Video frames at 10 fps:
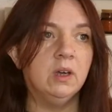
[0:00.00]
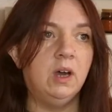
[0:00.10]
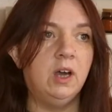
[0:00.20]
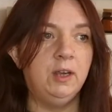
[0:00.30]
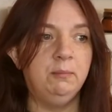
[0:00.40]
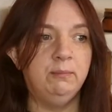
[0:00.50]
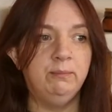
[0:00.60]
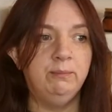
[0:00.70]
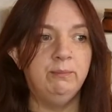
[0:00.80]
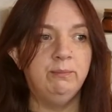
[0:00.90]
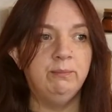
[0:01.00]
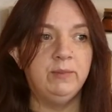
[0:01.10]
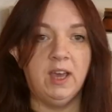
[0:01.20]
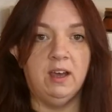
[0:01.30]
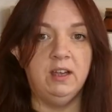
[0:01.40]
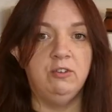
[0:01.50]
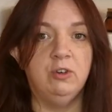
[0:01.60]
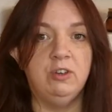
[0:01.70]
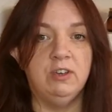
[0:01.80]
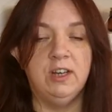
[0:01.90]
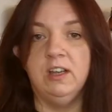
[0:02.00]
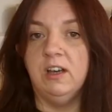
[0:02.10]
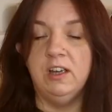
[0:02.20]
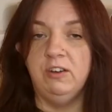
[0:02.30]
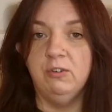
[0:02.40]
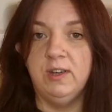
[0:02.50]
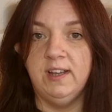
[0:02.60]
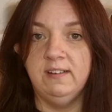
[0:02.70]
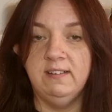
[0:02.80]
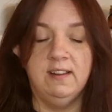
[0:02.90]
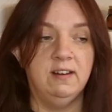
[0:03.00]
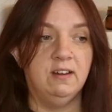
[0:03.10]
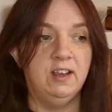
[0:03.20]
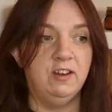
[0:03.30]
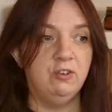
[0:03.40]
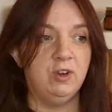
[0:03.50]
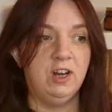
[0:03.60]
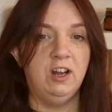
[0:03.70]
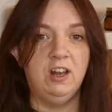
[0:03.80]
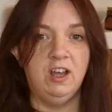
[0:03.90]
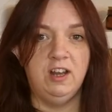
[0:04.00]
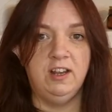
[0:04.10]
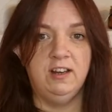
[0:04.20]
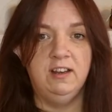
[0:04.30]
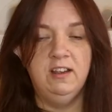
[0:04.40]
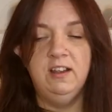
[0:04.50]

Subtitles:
enjoy doing it. I enjoy editing. I enjoy learning.